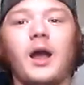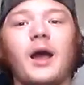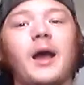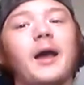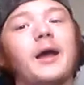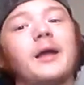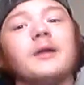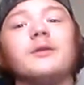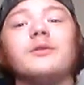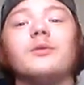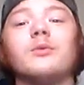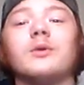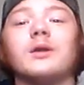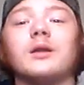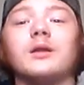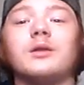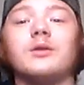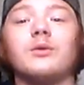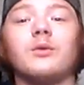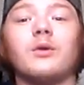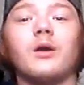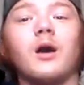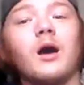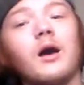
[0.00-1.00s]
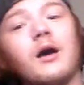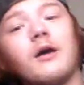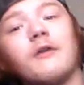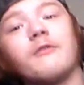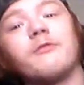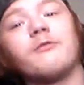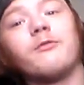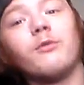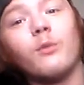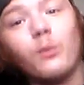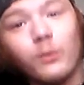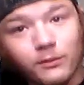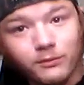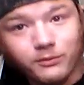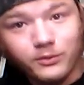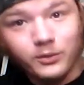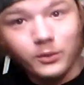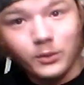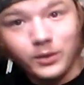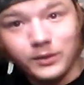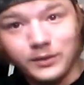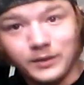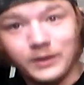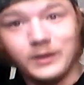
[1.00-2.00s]
I do want to do a full
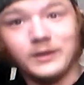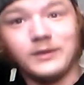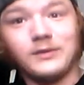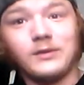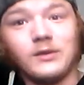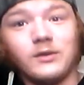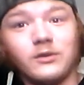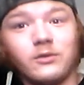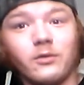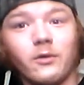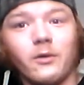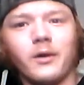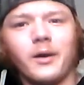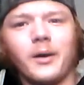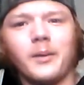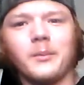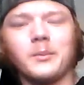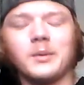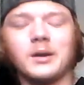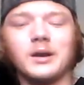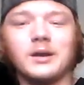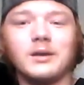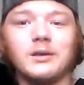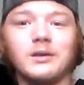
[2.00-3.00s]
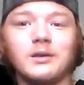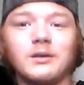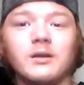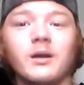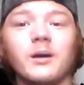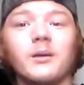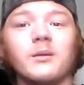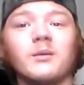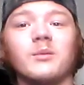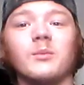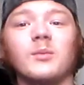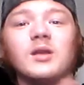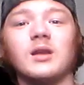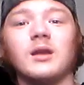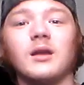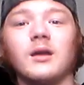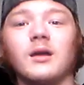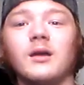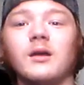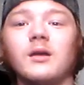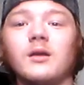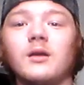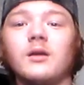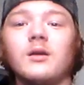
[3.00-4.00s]
review on this, so I'm gonna
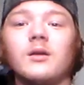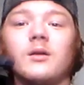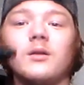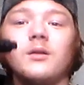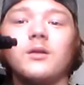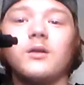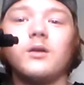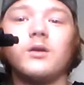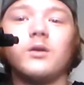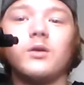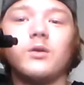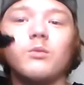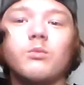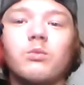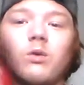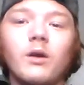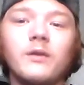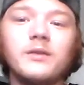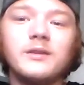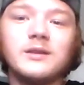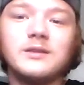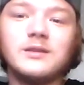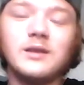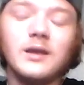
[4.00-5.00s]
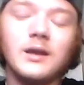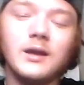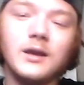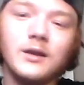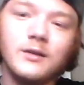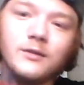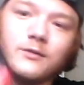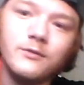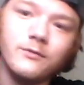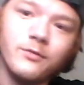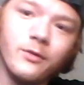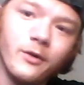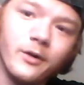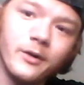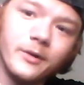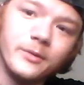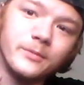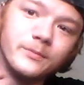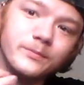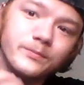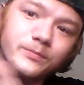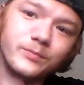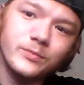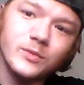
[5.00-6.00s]
run this thing for
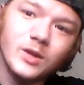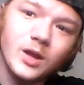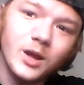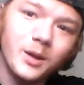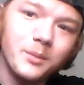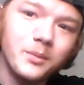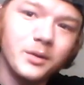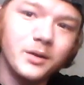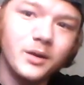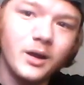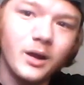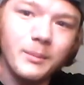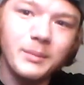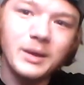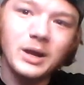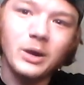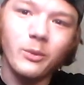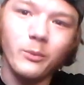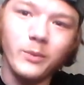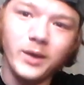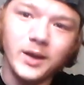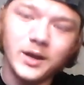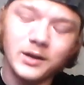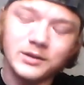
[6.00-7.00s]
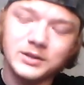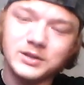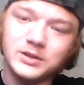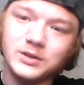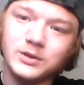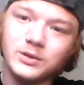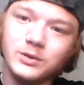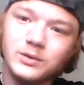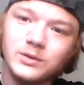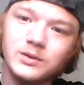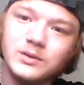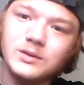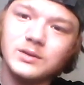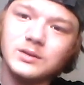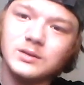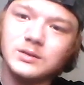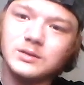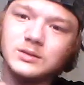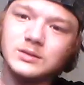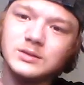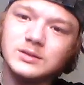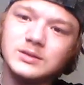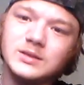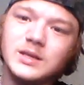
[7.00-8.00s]
about a week or two,
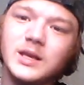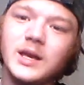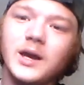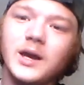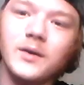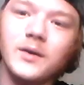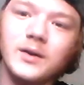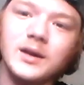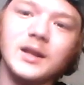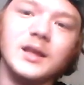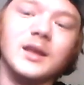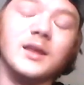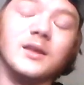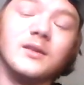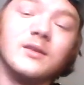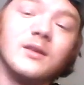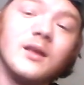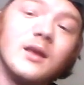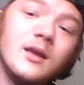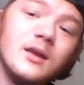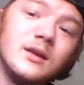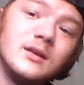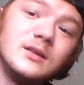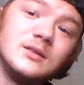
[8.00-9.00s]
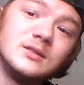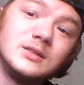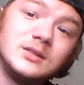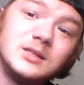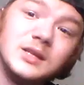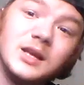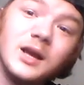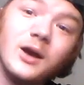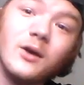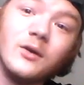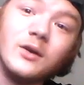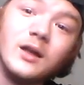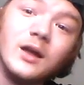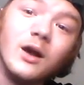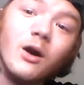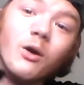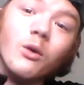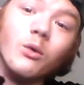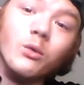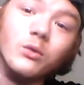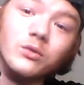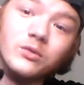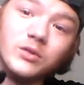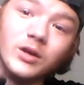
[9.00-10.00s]
see it is, see how it
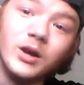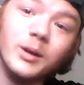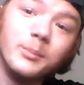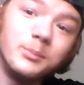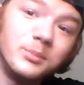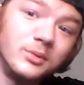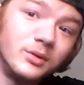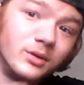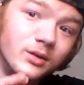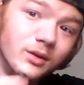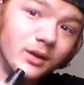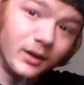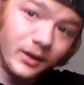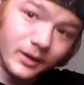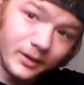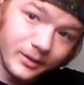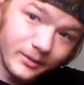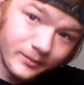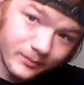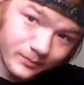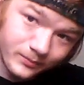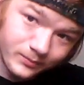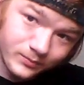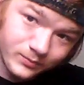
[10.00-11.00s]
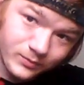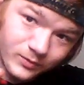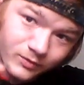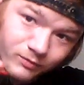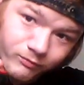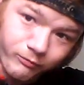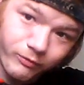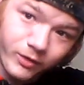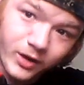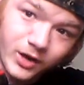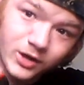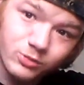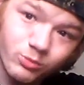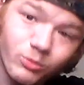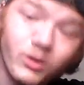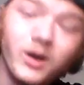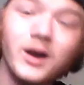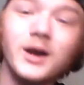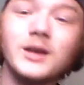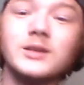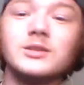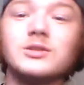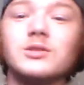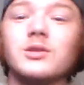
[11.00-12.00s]
holds up, finish
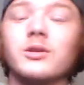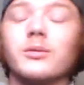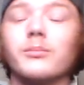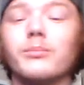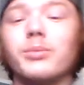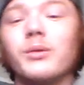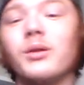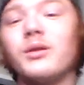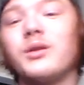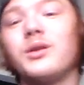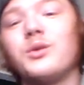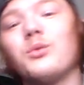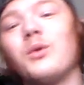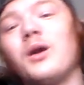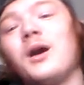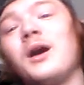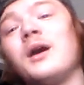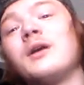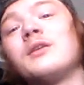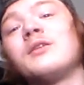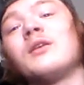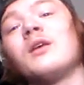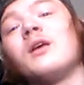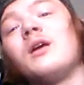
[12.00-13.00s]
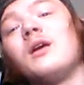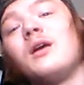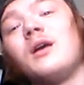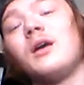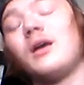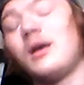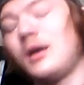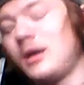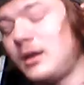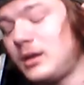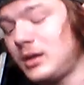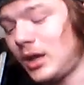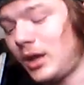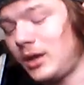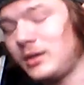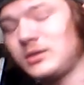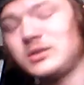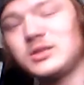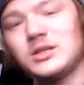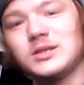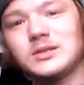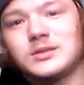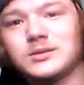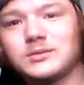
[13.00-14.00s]
wise, durability wise, and
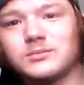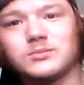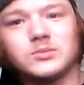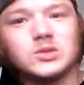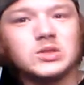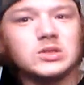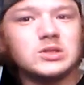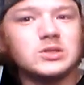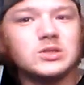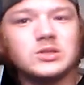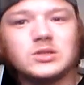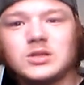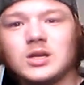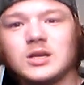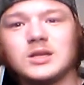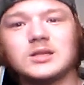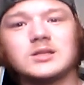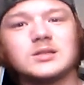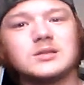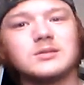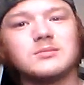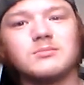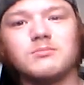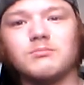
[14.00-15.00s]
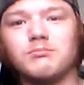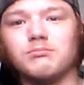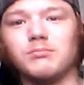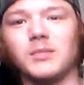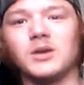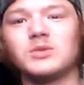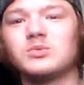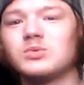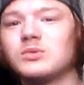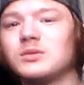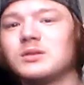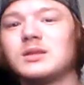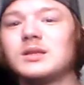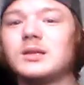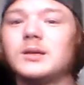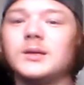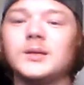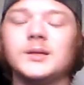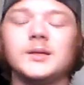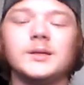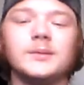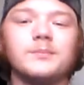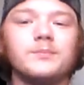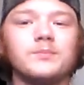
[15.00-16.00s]
just mess with
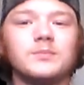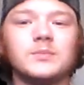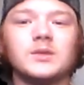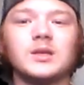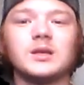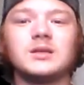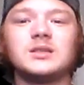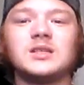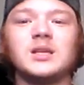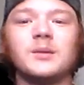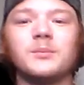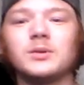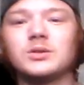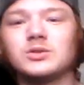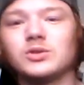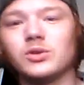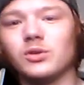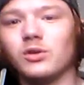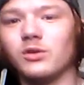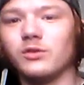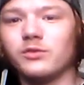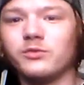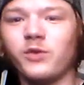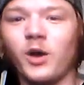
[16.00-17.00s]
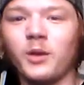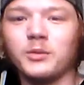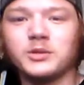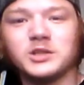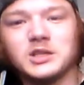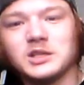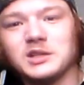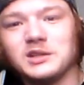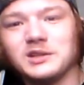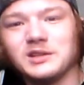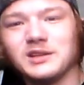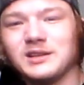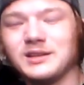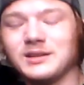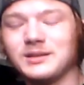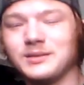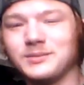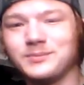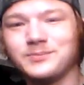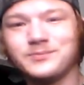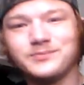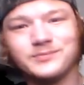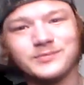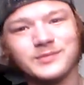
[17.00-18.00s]
the temp control functions and
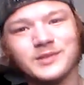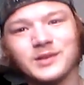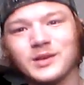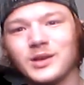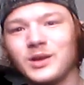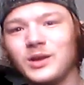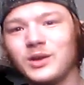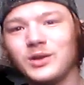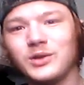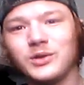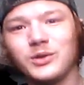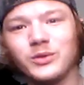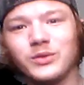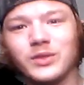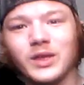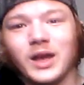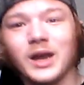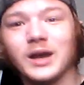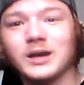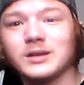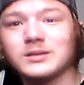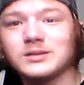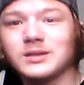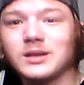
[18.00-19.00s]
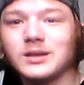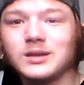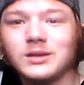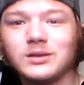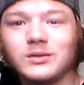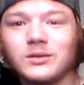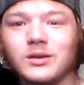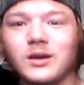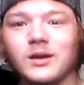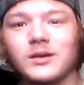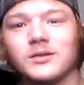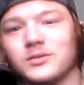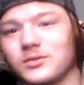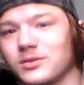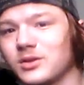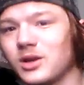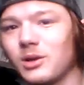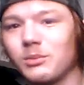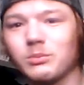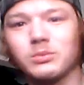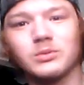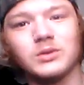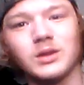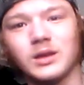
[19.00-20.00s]
do that, because I do have a
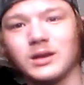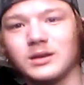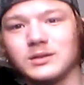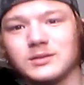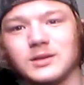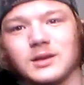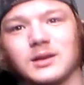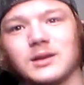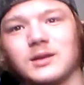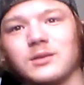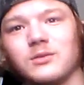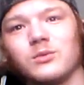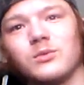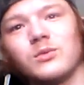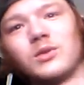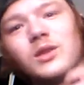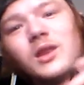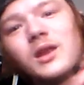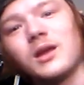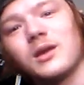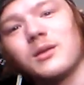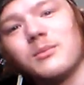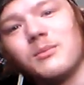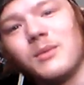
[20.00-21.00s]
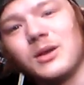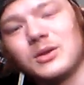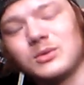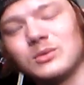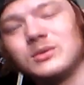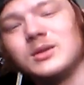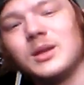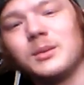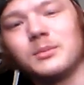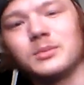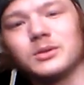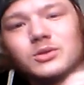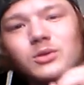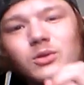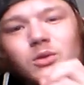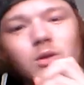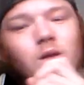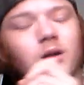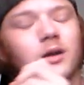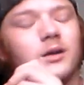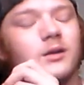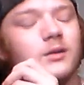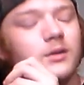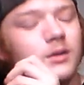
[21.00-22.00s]
couple things I can mess with temp control
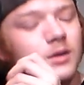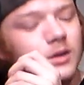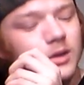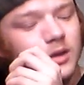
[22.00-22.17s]
on.